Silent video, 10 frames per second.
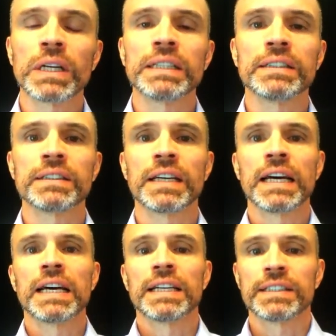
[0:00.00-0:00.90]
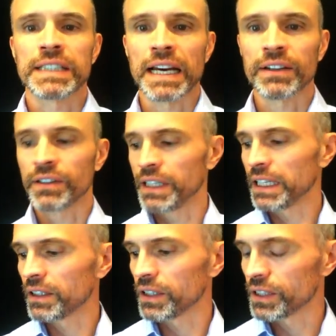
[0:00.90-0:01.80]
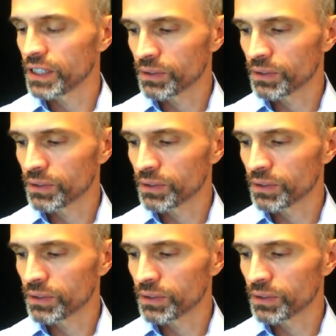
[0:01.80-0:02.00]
What is standard English?